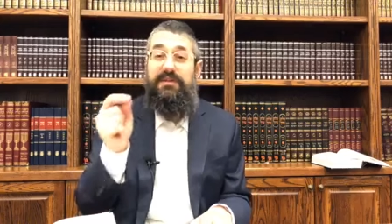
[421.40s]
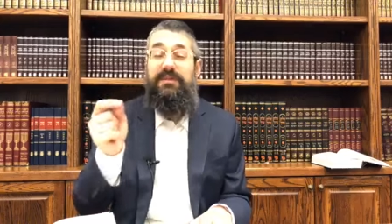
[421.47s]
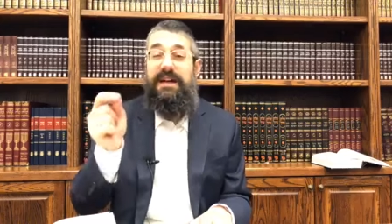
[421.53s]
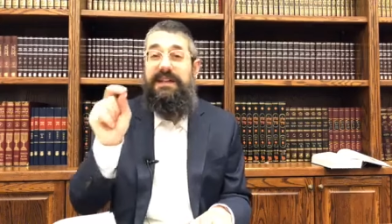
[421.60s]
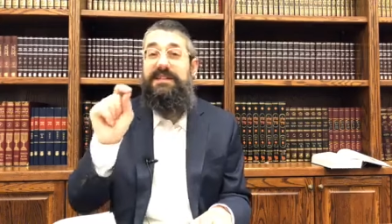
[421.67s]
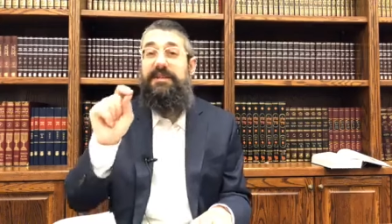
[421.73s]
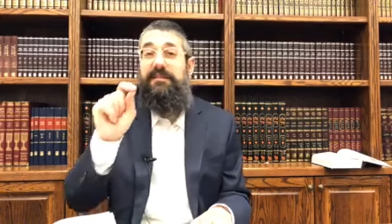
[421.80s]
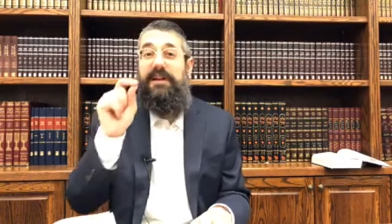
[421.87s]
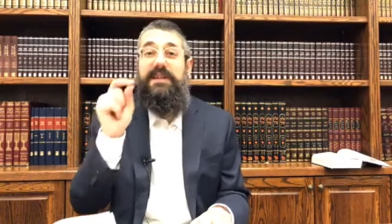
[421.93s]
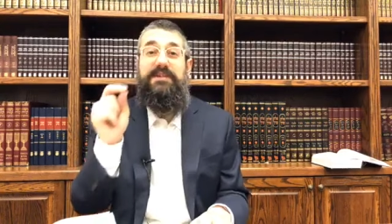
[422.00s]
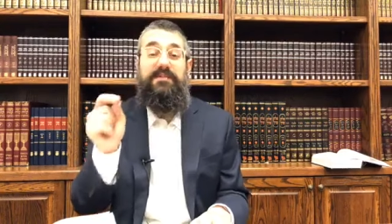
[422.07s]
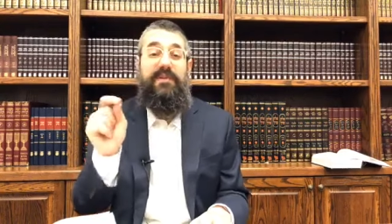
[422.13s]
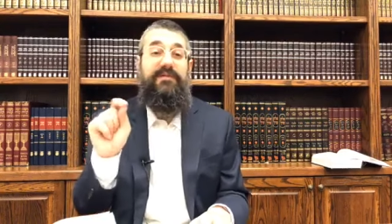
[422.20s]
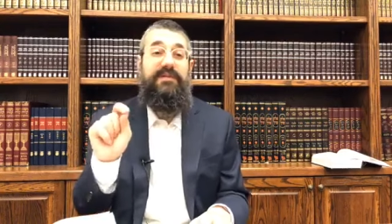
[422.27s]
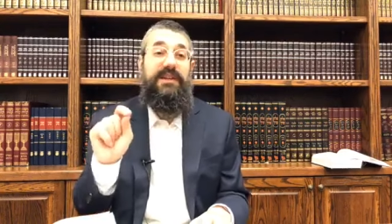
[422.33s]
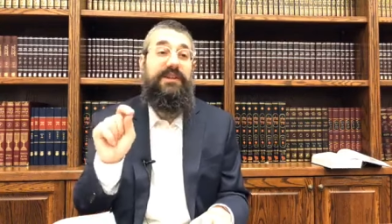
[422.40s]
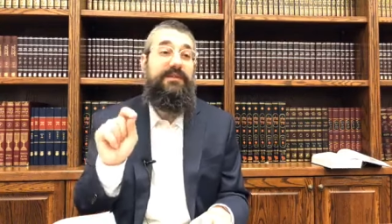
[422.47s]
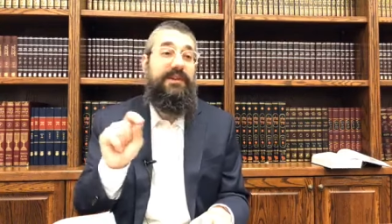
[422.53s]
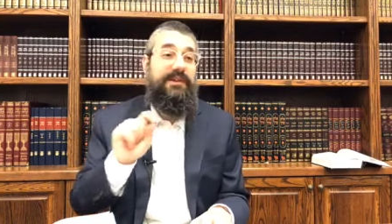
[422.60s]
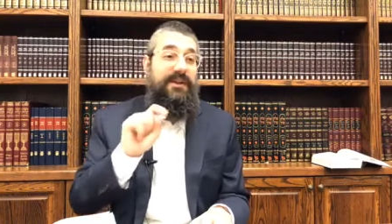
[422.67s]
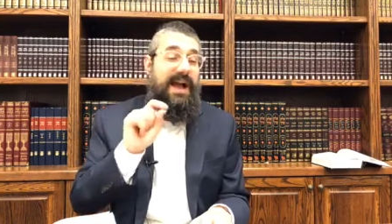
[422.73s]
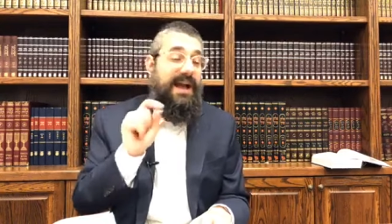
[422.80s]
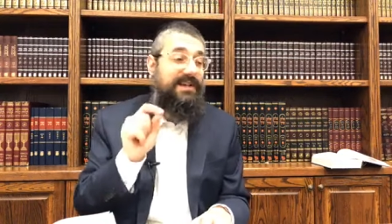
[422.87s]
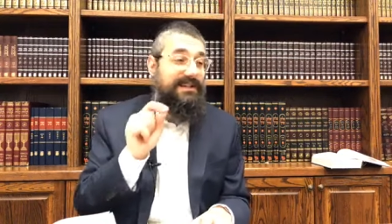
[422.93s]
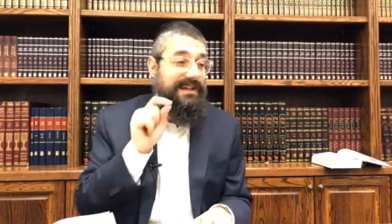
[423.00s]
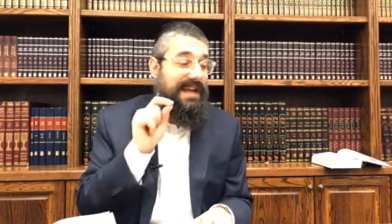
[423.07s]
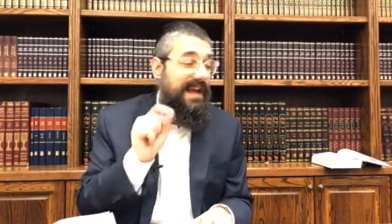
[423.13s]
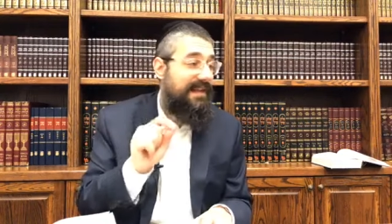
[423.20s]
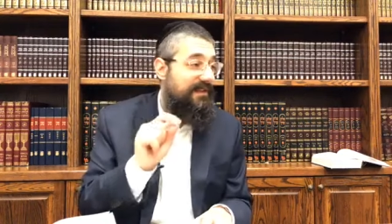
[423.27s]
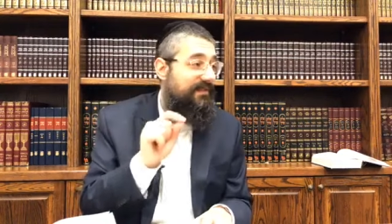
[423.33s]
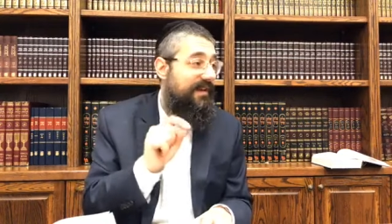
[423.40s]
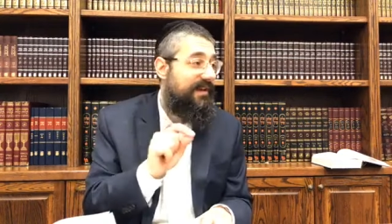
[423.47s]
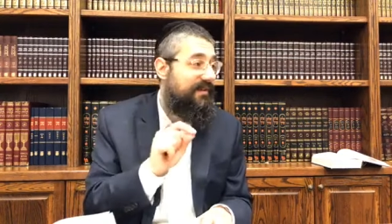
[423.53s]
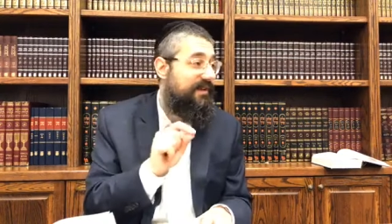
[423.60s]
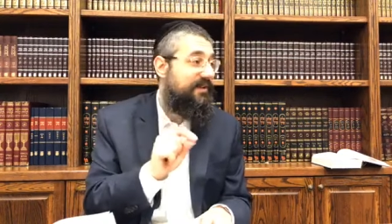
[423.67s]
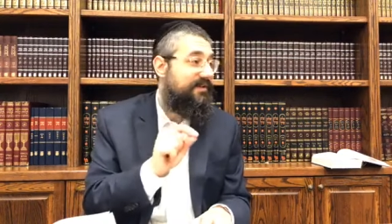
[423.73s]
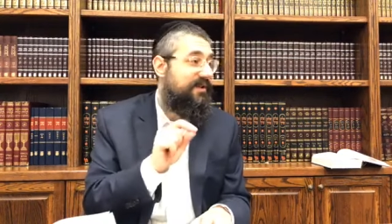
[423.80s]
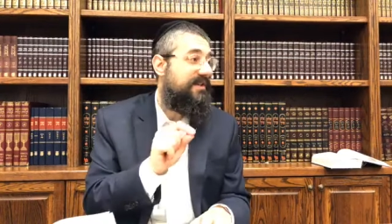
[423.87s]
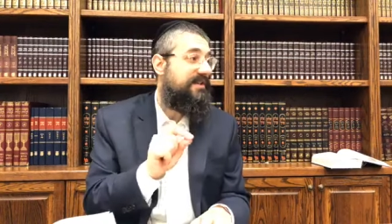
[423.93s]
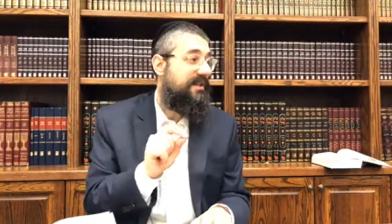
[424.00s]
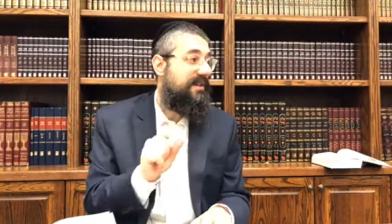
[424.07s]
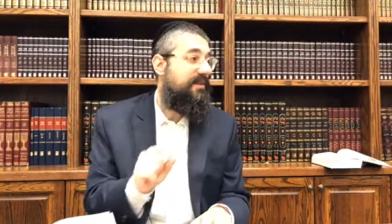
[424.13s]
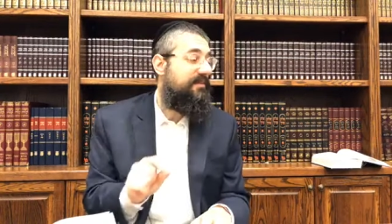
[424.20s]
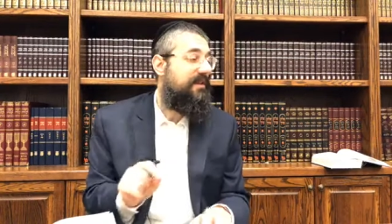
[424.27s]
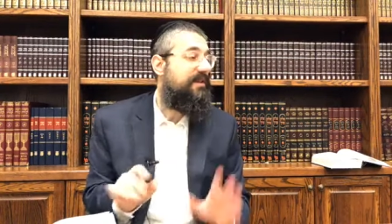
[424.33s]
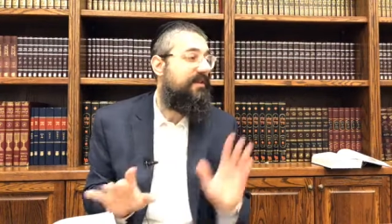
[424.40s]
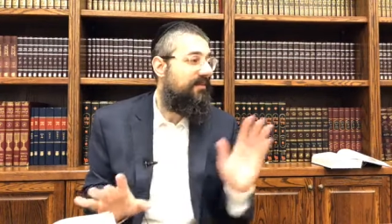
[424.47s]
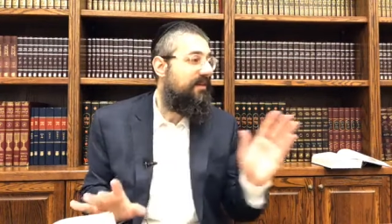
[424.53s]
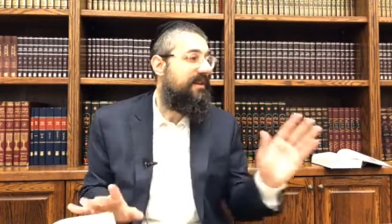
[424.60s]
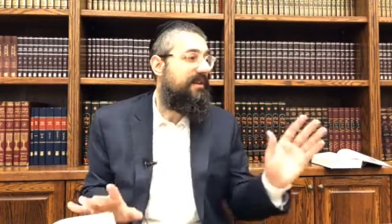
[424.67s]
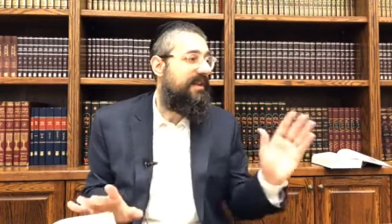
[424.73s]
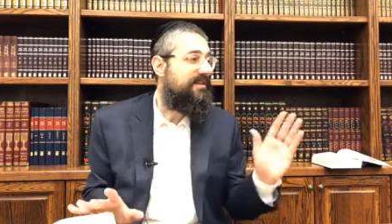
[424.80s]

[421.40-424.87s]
think you got some kind of small victory and you actually elevated things just a little bit, don't worry.